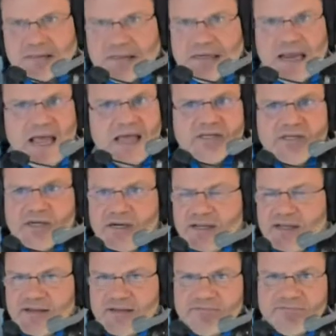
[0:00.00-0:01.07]

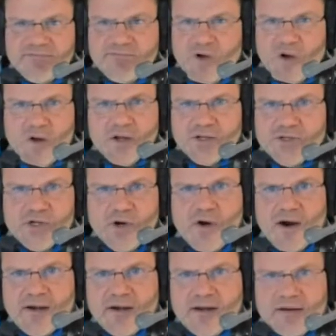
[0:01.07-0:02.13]
nationally, they've fallen
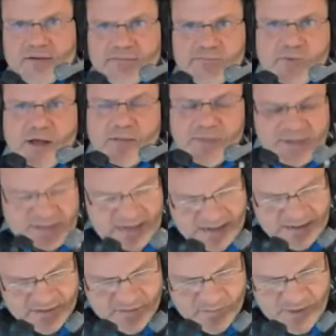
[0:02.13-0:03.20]
short, probably
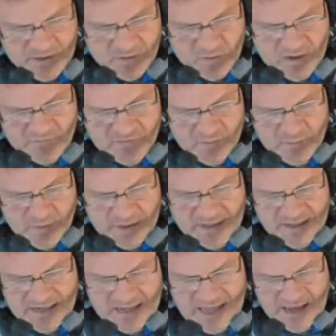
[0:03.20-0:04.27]
taken the Big 12
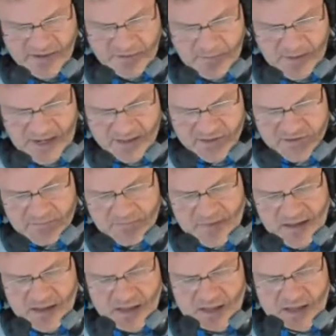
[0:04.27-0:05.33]
completely out of the mix.
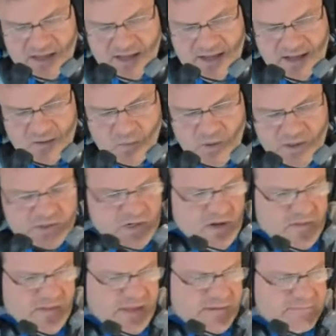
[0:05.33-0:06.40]
We
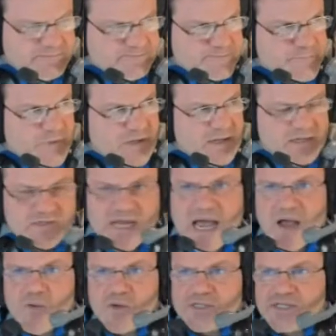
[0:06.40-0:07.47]
saw them against
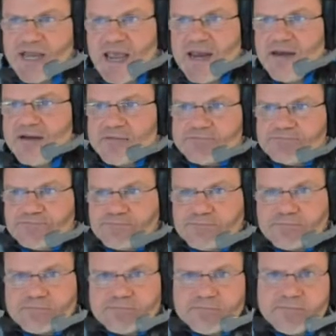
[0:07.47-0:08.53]
Iowa State
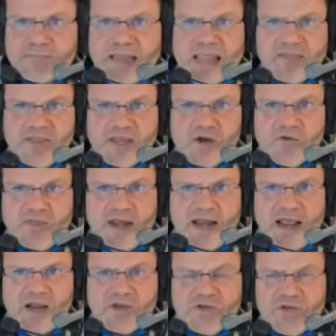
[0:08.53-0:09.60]
in the year that
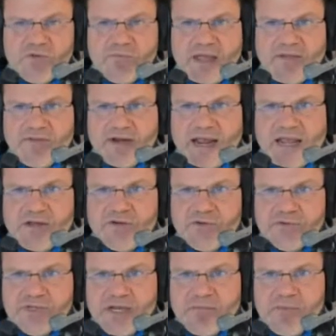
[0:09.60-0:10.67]
LSU made the
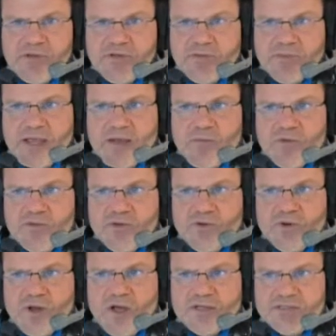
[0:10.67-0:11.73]
national championship game with
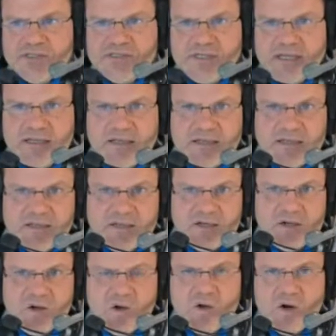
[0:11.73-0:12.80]
2 losses.
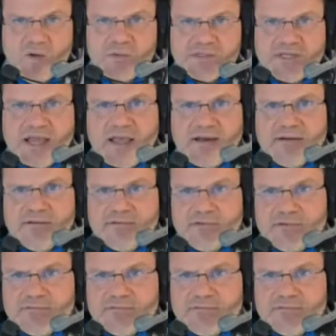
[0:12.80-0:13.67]
Oklahoma State